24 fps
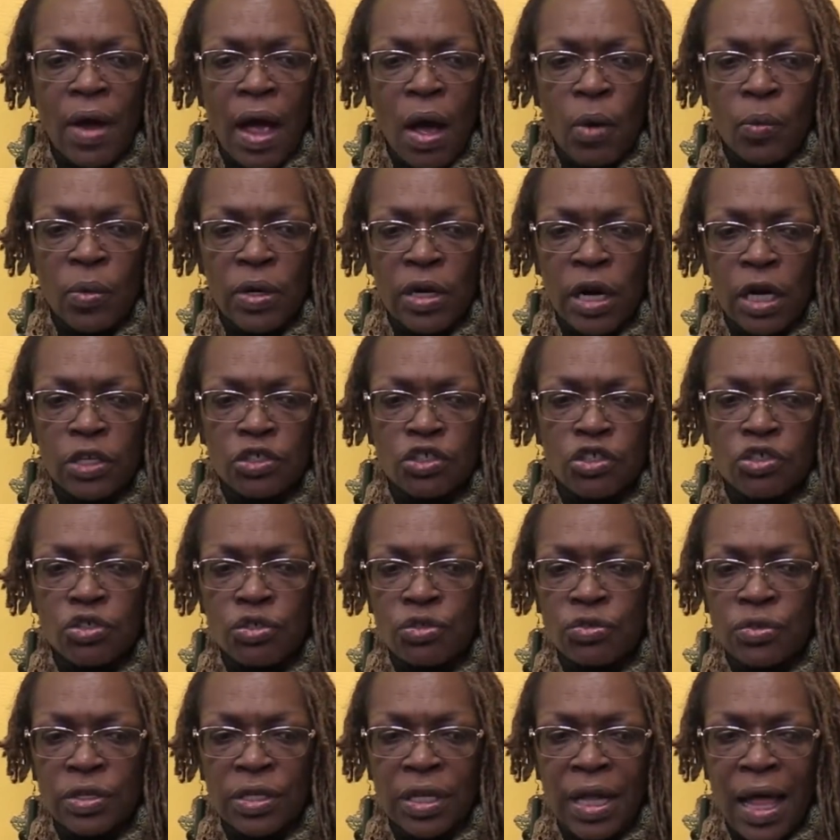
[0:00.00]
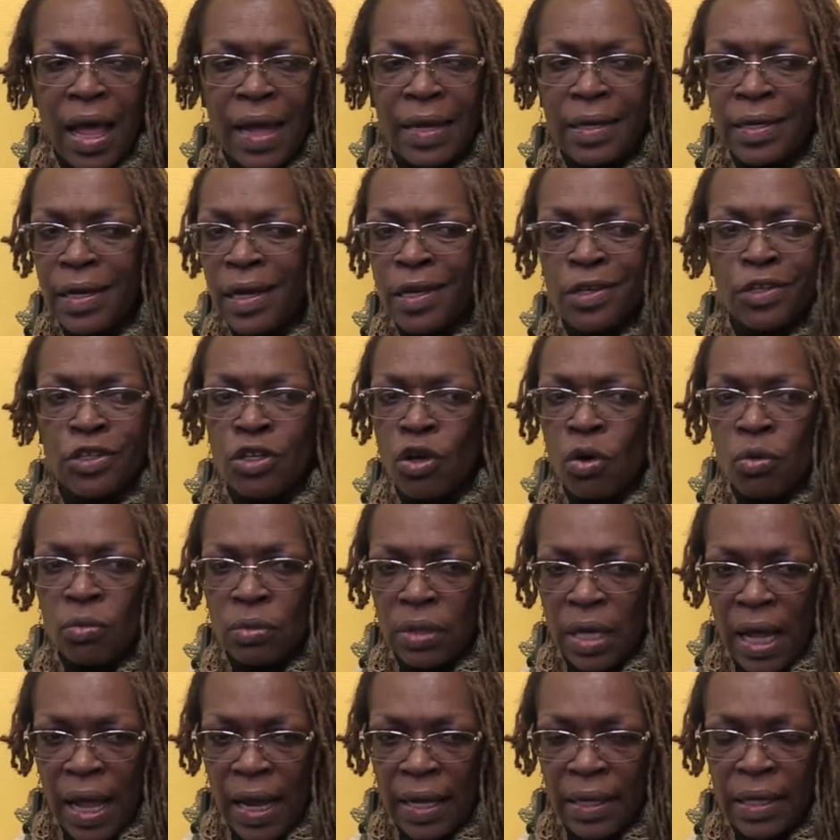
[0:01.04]
out what our children like and
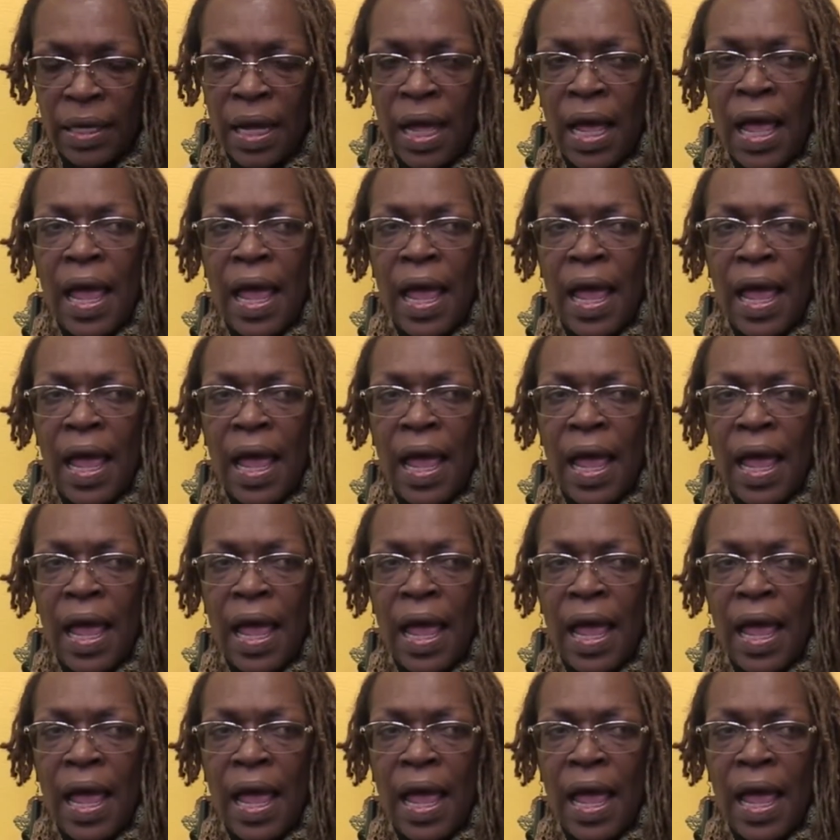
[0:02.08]
don't like,